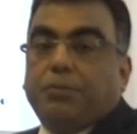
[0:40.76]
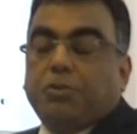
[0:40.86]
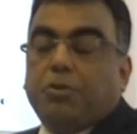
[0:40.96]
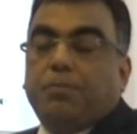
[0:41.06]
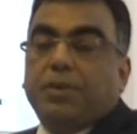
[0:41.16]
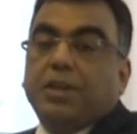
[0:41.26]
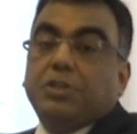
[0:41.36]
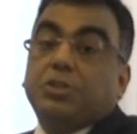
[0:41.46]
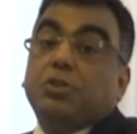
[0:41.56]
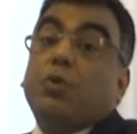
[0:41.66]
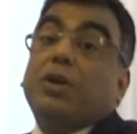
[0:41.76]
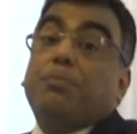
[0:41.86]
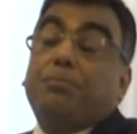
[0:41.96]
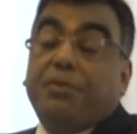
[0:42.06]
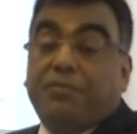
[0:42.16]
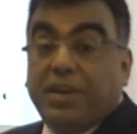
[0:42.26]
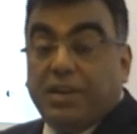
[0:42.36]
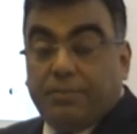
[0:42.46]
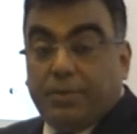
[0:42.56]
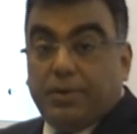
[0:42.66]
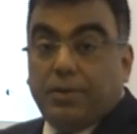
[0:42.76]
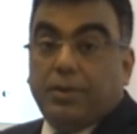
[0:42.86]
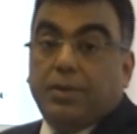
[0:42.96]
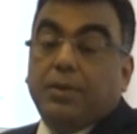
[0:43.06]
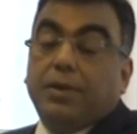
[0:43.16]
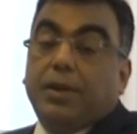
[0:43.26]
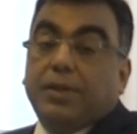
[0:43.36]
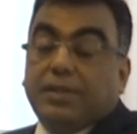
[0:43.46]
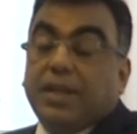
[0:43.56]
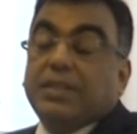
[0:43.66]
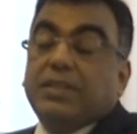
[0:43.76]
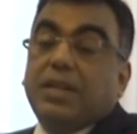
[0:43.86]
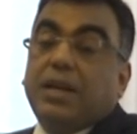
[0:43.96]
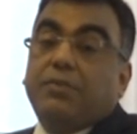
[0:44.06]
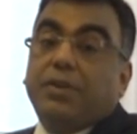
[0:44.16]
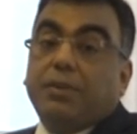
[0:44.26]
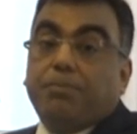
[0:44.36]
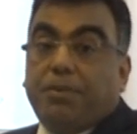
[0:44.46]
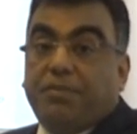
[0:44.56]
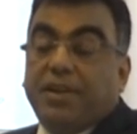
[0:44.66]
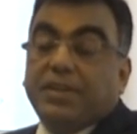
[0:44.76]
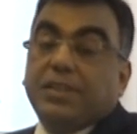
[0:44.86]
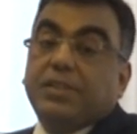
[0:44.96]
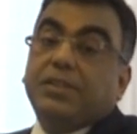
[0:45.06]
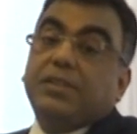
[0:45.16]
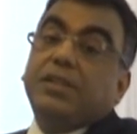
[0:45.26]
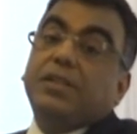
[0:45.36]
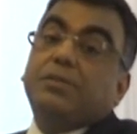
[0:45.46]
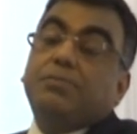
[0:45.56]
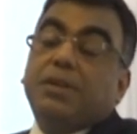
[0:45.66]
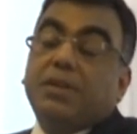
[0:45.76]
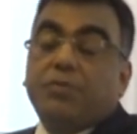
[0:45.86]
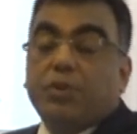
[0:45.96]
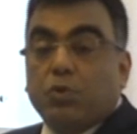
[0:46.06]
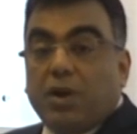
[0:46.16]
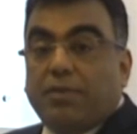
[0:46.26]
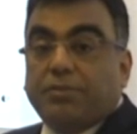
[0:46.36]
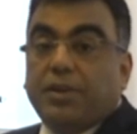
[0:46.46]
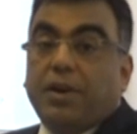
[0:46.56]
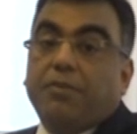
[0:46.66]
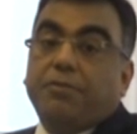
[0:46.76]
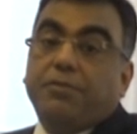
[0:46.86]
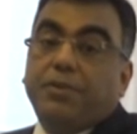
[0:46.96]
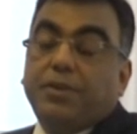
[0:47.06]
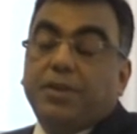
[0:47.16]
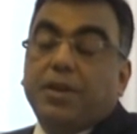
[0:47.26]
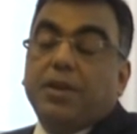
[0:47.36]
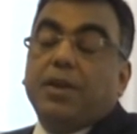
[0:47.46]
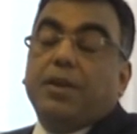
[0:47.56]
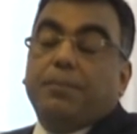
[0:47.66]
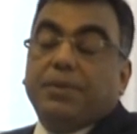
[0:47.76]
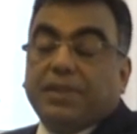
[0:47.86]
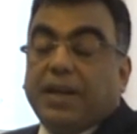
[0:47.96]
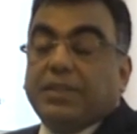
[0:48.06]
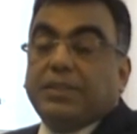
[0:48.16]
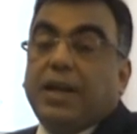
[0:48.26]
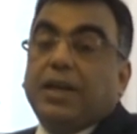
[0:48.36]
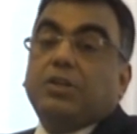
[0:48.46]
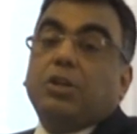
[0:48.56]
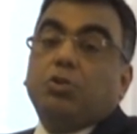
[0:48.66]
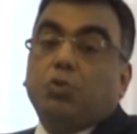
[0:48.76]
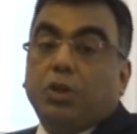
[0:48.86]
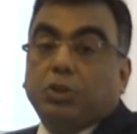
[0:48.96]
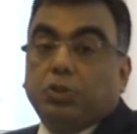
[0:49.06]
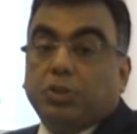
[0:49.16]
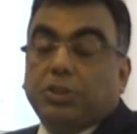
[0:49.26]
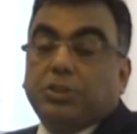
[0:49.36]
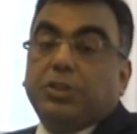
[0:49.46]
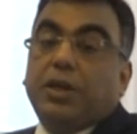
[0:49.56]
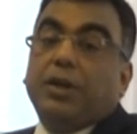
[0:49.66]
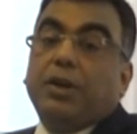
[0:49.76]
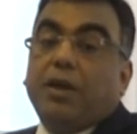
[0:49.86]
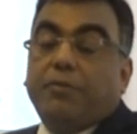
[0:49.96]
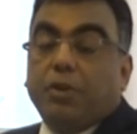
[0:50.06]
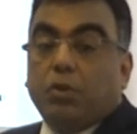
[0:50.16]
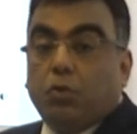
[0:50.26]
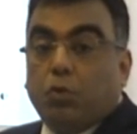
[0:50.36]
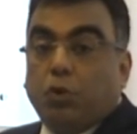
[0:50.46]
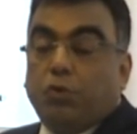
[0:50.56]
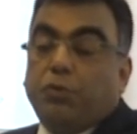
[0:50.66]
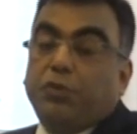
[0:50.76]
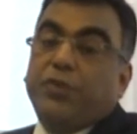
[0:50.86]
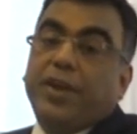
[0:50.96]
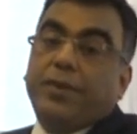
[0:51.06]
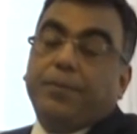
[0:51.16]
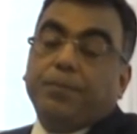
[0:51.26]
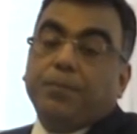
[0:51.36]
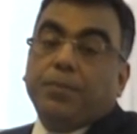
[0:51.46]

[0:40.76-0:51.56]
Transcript: food complications are quite preventable in the sense that we can prevent this disease. But if you look after our feet, besides that, controlling sugars and having good footwear.